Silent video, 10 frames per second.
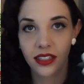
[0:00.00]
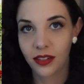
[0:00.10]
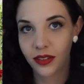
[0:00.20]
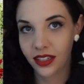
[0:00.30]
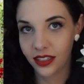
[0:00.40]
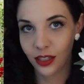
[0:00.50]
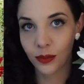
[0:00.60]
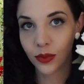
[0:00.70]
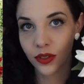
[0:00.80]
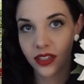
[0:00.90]
and I would like to get
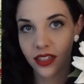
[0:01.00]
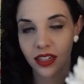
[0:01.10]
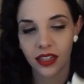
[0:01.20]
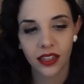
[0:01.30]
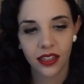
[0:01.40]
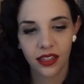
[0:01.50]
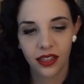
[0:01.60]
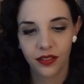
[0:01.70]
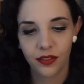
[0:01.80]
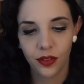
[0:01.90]
more
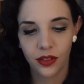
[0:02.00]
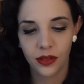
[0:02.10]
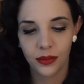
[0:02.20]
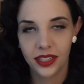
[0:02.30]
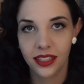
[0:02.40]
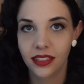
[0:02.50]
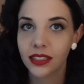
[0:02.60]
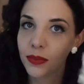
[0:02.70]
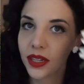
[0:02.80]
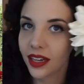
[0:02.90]
floral
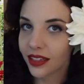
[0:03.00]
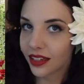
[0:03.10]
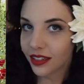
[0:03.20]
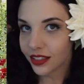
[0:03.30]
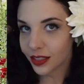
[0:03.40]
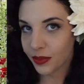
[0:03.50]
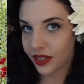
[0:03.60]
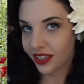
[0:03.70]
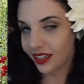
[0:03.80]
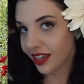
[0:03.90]
ones, but they're just
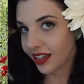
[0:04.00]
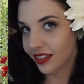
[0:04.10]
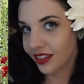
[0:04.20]
pretty and